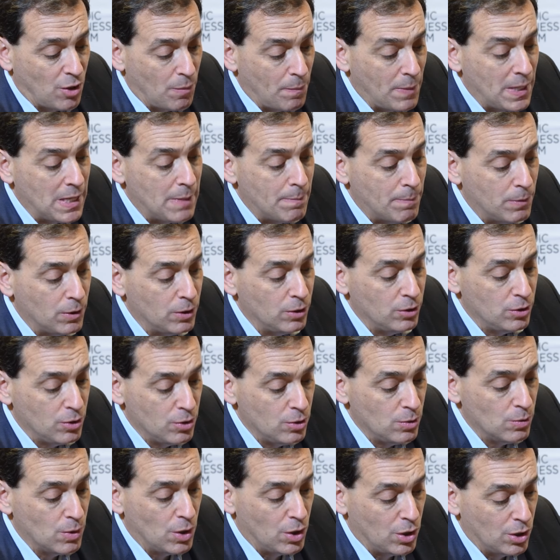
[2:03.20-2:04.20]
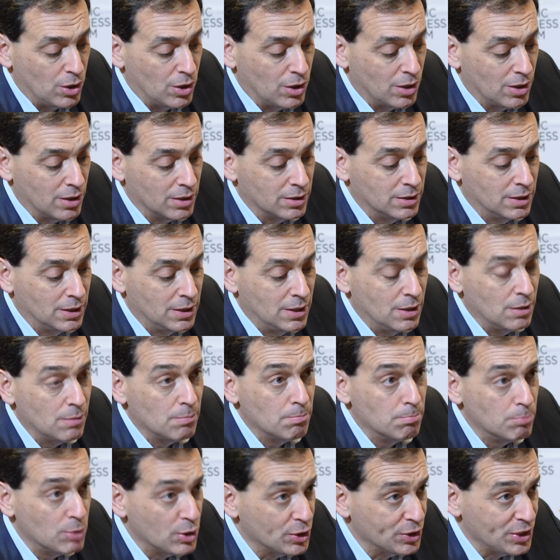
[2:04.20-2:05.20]
are people who are
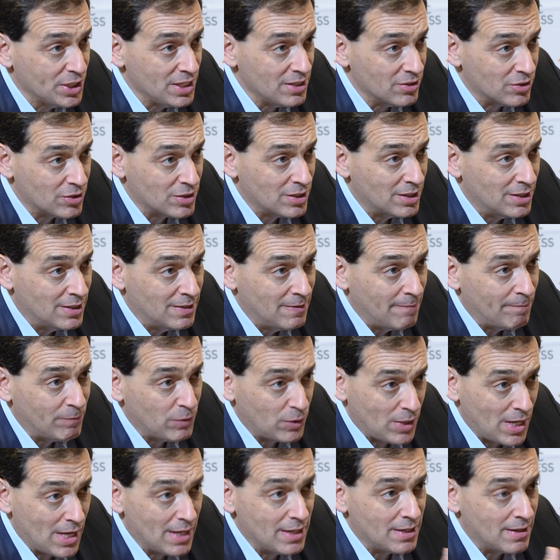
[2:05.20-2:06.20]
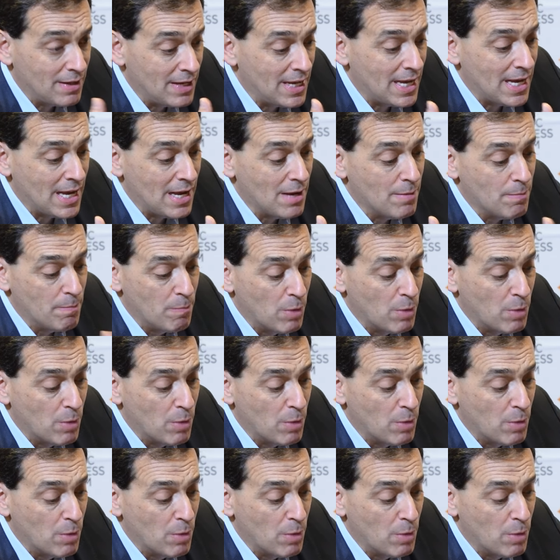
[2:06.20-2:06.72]
multis okay?